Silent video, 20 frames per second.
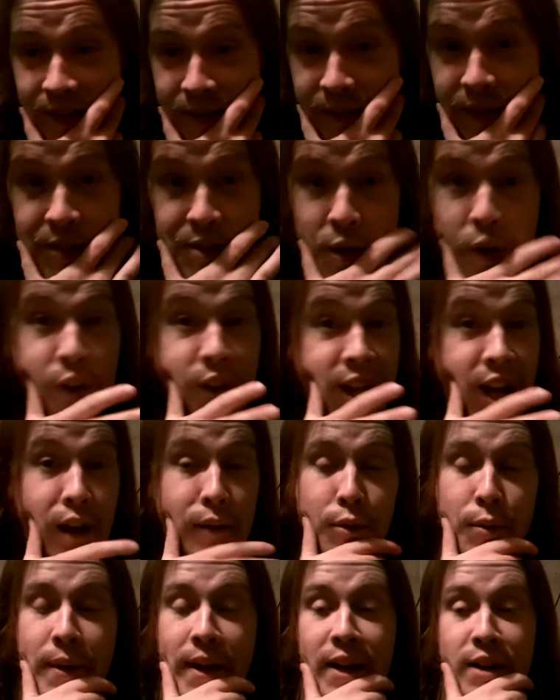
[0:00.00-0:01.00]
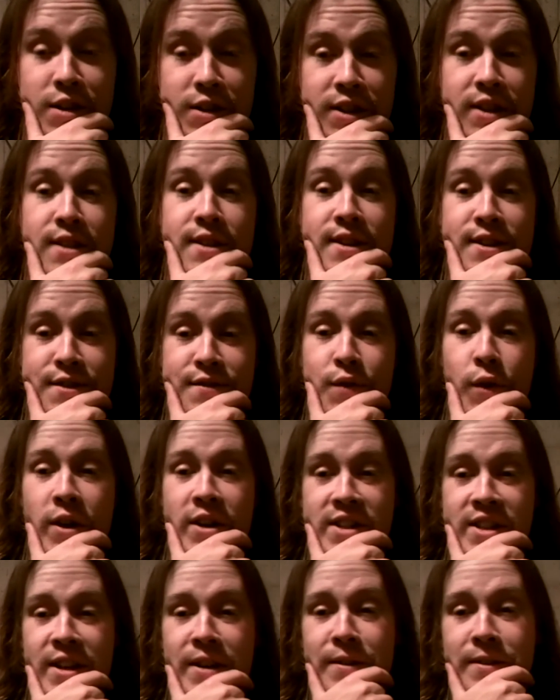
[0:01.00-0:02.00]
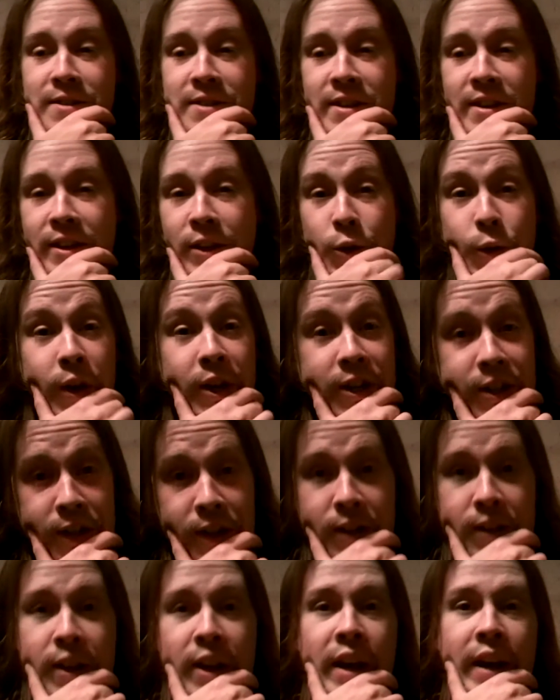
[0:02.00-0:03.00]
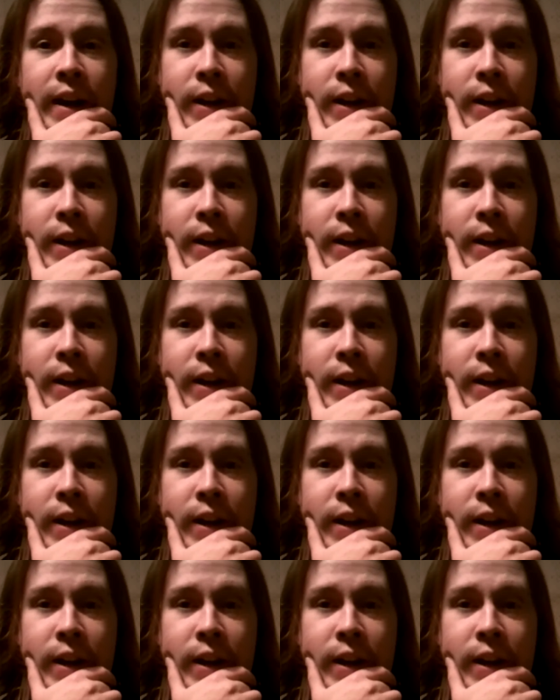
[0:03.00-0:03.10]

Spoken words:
This whole album, actually, his voice sounds quite good.